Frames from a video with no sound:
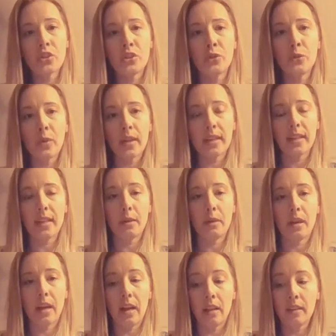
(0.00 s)
to
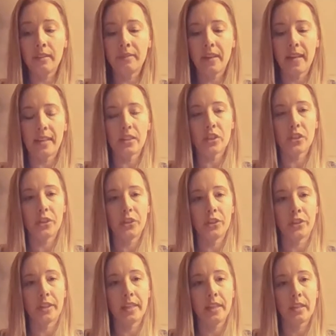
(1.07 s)
elevate
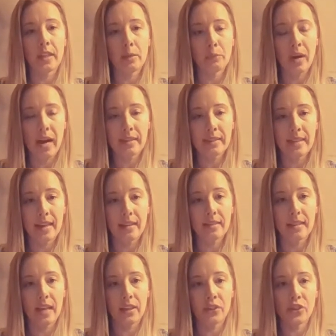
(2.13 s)
your healing process
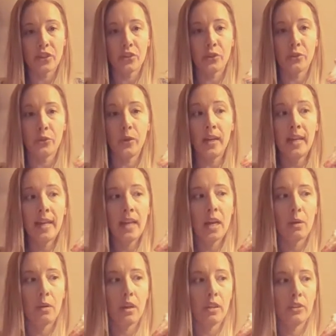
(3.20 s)
and to
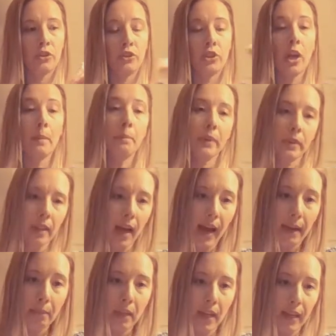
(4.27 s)
jump a
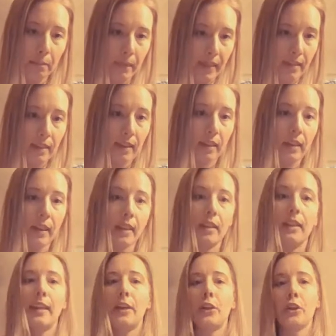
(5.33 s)
timeline, basically.
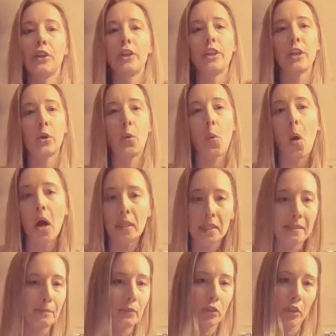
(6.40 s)
Like you're going to
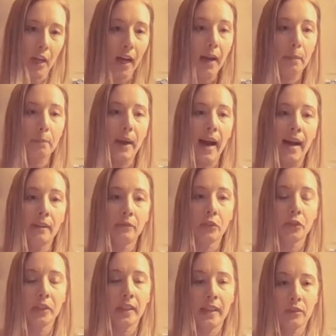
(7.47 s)
quantum jump
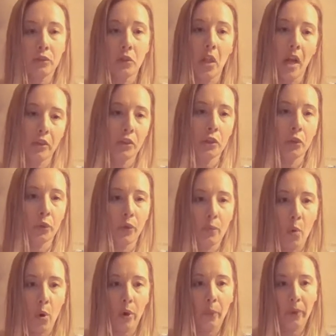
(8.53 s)
after an astrological
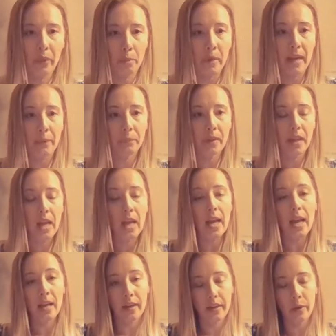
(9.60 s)
report with me
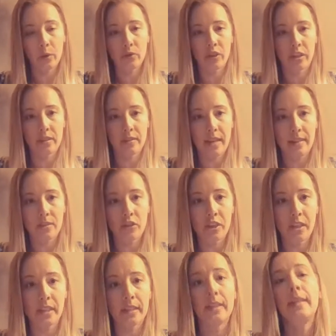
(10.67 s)
and a coaching
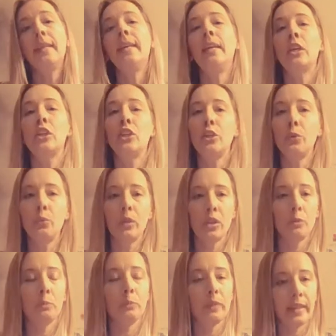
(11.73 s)
session. You
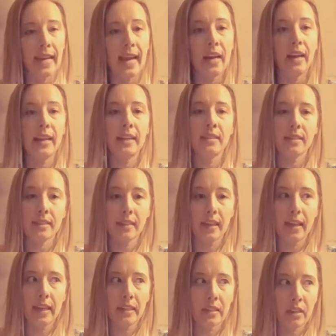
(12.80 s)
will get,
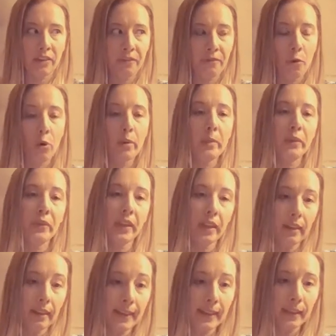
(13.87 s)
it's a form of
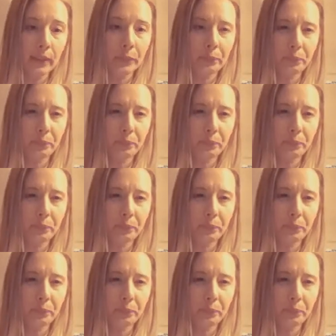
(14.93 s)
healing,